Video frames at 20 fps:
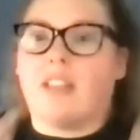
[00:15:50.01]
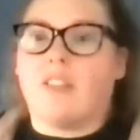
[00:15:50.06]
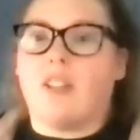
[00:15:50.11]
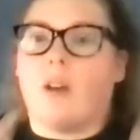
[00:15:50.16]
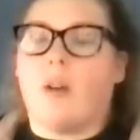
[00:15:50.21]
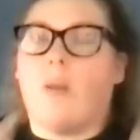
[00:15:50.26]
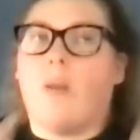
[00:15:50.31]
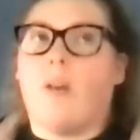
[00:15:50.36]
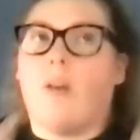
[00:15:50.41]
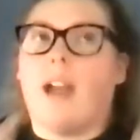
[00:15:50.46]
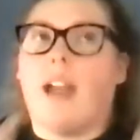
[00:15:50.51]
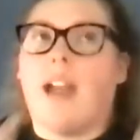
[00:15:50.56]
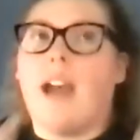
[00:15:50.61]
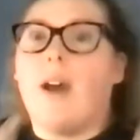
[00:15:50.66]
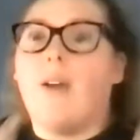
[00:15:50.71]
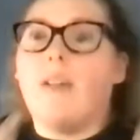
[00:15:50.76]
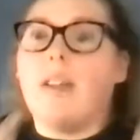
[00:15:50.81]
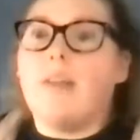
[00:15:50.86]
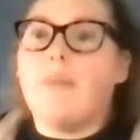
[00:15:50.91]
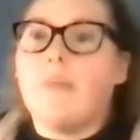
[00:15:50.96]
So,
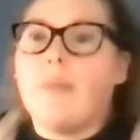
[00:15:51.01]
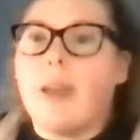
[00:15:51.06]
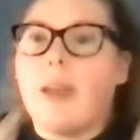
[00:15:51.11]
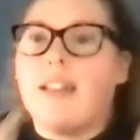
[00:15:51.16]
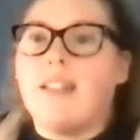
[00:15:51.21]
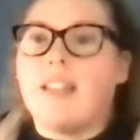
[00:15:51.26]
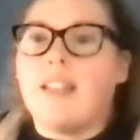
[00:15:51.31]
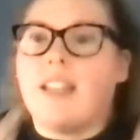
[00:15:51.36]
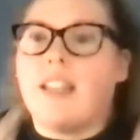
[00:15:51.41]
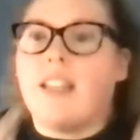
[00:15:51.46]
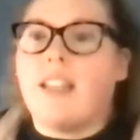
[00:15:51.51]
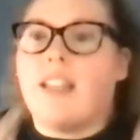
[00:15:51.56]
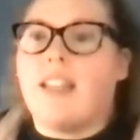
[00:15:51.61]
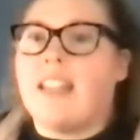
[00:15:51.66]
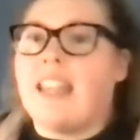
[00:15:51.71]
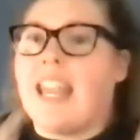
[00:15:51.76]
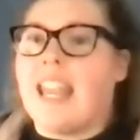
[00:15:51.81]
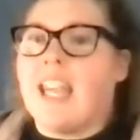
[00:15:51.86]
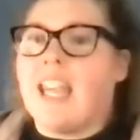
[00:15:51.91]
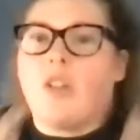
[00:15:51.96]
how did
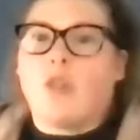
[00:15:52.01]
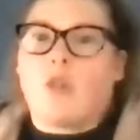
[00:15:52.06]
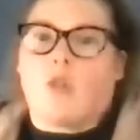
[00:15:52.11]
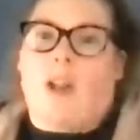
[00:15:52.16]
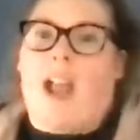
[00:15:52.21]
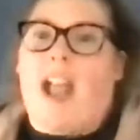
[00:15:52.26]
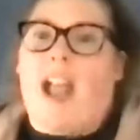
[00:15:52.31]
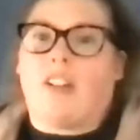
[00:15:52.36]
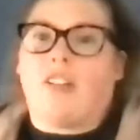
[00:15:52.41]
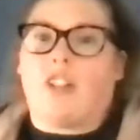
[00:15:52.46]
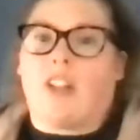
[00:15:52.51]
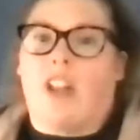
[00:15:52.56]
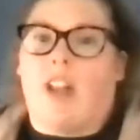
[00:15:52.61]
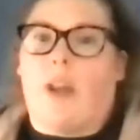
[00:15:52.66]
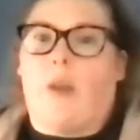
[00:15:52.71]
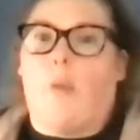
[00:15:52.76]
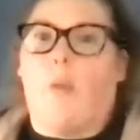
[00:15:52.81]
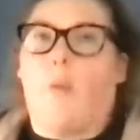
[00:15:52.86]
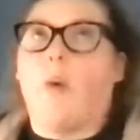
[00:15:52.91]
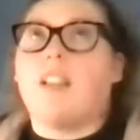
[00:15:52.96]
Mented gain
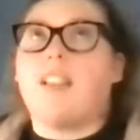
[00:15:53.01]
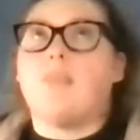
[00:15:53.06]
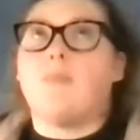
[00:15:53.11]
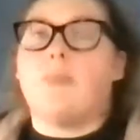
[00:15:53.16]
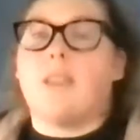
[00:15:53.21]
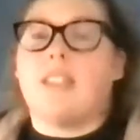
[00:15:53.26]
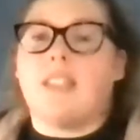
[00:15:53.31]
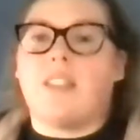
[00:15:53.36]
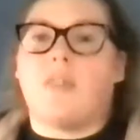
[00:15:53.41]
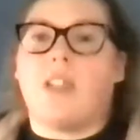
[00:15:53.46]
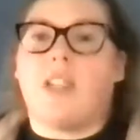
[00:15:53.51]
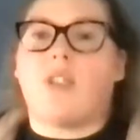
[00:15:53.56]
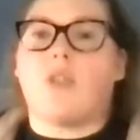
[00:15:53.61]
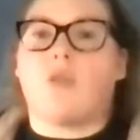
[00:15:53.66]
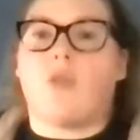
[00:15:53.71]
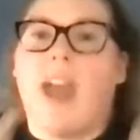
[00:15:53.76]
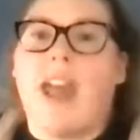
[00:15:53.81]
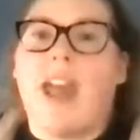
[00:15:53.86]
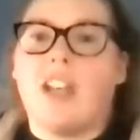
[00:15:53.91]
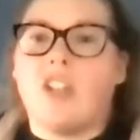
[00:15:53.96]
traction? What specific
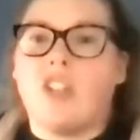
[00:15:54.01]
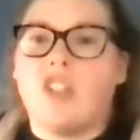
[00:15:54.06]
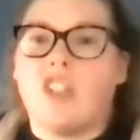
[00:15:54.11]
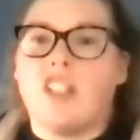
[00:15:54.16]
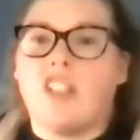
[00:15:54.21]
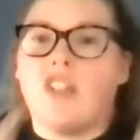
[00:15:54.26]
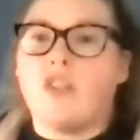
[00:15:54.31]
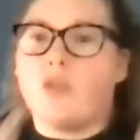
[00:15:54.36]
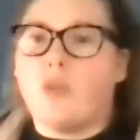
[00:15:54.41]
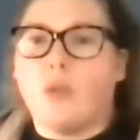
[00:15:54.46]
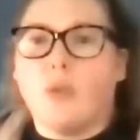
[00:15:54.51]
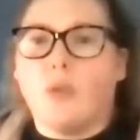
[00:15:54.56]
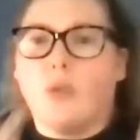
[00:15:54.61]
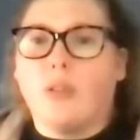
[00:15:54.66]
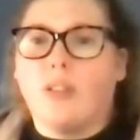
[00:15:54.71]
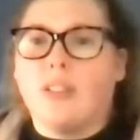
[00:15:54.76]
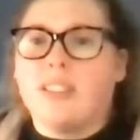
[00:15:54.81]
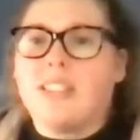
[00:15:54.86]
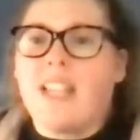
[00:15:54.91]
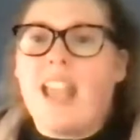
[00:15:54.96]
strategies,
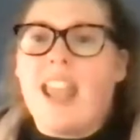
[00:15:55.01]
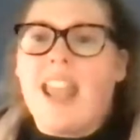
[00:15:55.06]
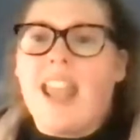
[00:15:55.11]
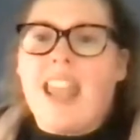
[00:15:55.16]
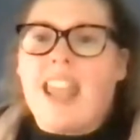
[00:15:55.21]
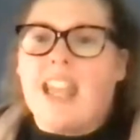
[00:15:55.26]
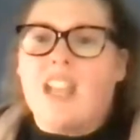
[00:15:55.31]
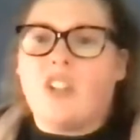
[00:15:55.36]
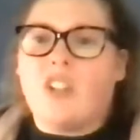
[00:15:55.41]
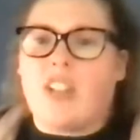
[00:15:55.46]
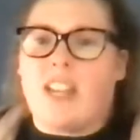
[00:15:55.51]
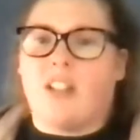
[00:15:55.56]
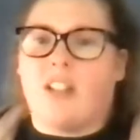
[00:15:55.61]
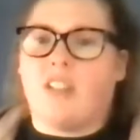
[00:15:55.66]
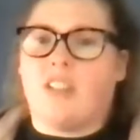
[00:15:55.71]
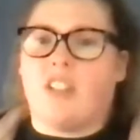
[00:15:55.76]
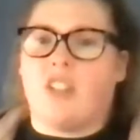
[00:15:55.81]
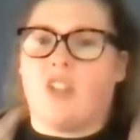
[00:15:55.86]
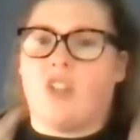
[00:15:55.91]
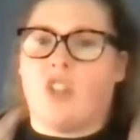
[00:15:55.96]
tools, and
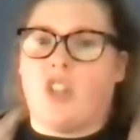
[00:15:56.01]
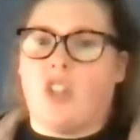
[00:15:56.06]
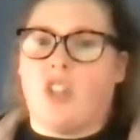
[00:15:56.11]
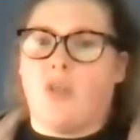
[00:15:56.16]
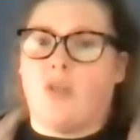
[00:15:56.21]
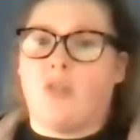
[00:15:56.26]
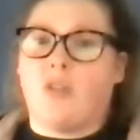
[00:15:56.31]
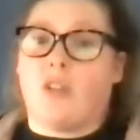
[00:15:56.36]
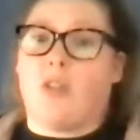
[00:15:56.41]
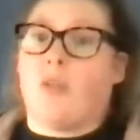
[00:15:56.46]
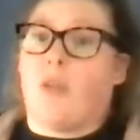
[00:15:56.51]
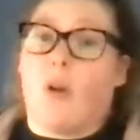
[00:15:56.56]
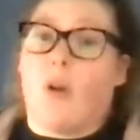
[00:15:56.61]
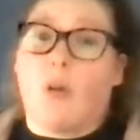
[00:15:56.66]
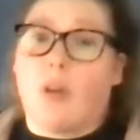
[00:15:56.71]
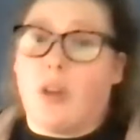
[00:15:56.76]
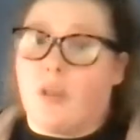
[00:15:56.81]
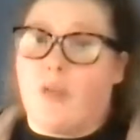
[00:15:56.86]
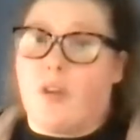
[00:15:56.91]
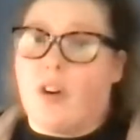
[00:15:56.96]
channels did you use to grow
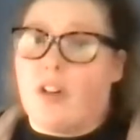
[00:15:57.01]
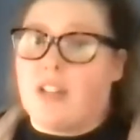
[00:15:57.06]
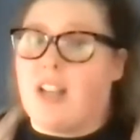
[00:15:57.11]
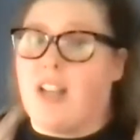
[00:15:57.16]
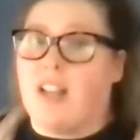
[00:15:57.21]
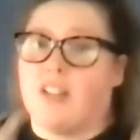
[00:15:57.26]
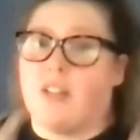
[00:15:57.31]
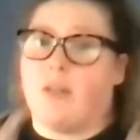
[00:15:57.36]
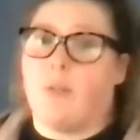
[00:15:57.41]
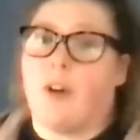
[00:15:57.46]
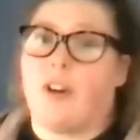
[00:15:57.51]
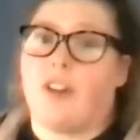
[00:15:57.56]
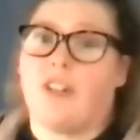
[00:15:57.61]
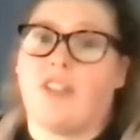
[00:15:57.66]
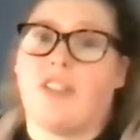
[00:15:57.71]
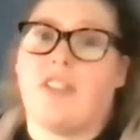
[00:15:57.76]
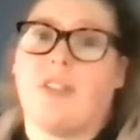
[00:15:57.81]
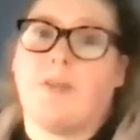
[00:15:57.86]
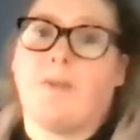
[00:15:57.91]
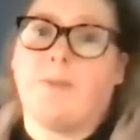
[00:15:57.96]
your first
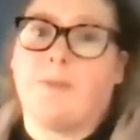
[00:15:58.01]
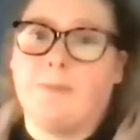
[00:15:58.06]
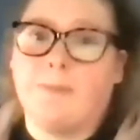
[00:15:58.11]
customers?